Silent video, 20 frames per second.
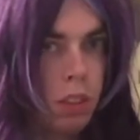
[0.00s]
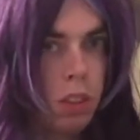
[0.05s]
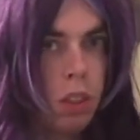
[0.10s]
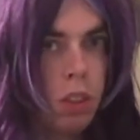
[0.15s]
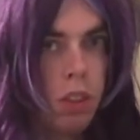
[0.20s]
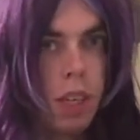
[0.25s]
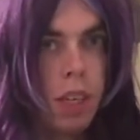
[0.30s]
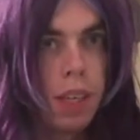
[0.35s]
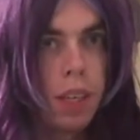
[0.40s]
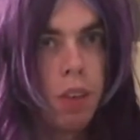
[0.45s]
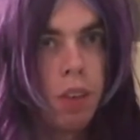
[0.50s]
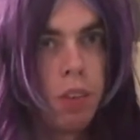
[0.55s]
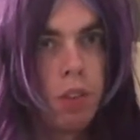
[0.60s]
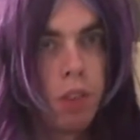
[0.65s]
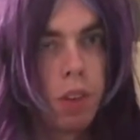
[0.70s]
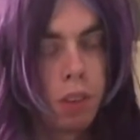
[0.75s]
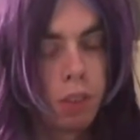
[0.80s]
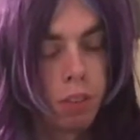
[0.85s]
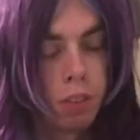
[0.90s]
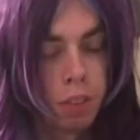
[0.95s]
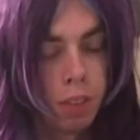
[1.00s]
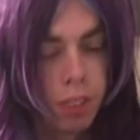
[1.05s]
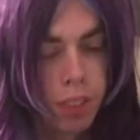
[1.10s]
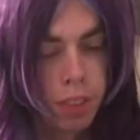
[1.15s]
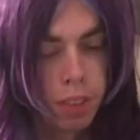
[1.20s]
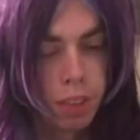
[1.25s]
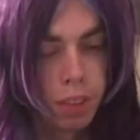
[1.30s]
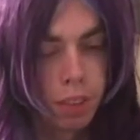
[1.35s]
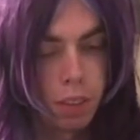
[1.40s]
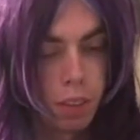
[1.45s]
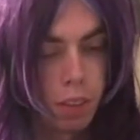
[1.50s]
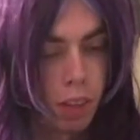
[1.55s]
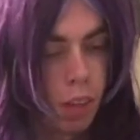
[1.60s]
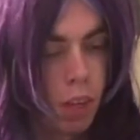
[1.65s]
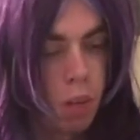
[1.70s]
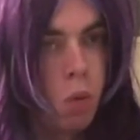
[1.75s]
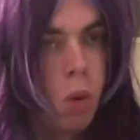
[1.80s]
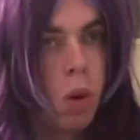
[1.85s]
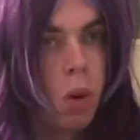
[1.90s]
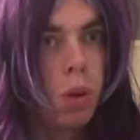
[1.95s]
So I go after that
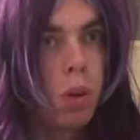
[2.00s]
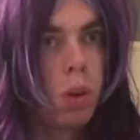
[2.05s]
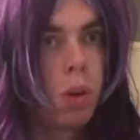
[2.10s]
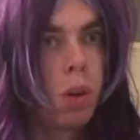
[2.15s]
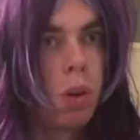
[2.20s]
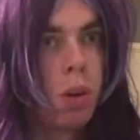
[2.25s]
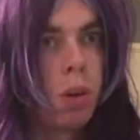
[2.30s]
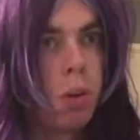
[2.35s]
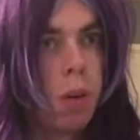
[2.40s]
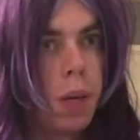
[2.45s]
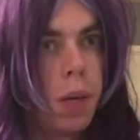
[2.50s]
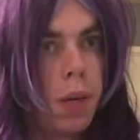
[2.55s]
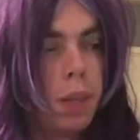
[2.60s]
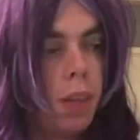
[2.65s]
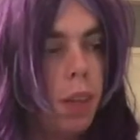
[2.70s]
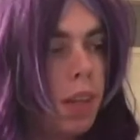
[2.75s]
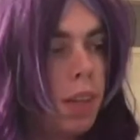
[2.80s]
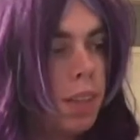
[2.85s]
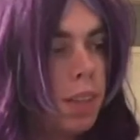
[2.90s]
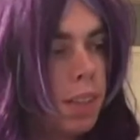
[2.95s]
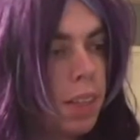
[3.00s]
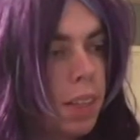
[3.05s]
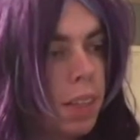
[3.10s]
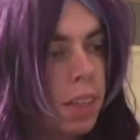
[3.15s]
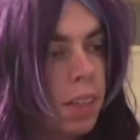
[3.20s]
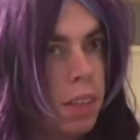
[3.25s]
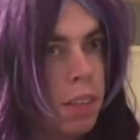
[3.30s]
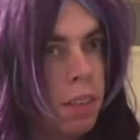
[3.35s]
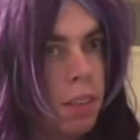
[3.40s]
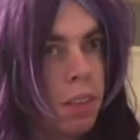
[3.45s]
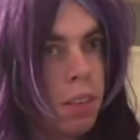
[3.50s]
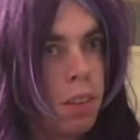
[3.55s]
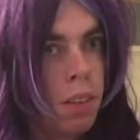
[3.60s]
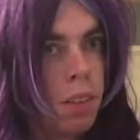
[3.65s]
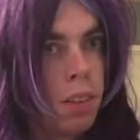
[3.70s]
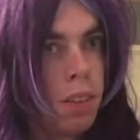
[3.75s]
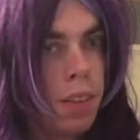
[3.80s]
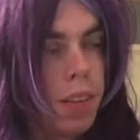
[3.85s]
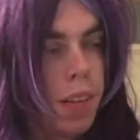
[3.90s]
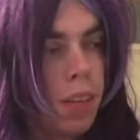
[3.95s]
and walk away. The
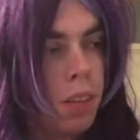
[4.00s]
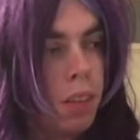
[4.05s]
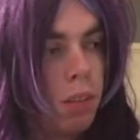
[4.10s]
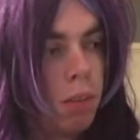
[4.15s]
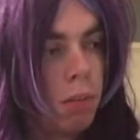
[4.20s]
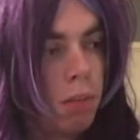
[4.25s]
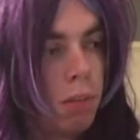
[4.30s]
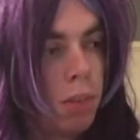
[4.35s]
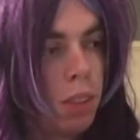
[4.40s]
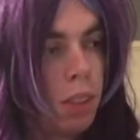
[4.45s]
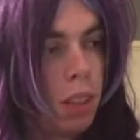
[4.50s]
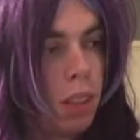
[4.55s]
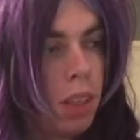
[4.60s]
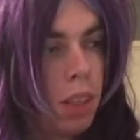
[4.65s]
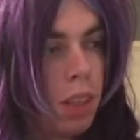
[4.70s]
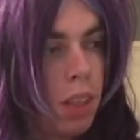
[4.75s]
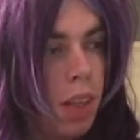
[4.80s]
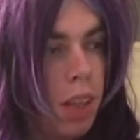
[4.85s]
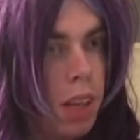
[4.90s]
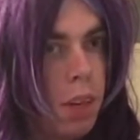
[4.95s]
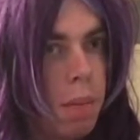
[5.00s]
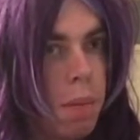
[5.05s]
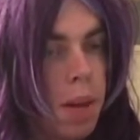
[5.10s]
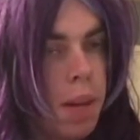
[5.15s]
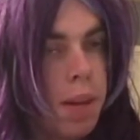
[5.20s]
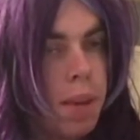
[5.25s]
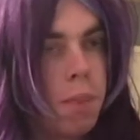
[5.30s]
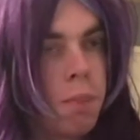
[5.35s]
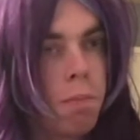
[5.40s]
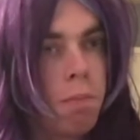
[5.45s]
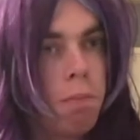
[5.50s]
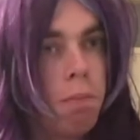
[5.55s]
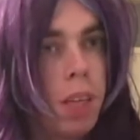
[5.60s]
Delican now, and the man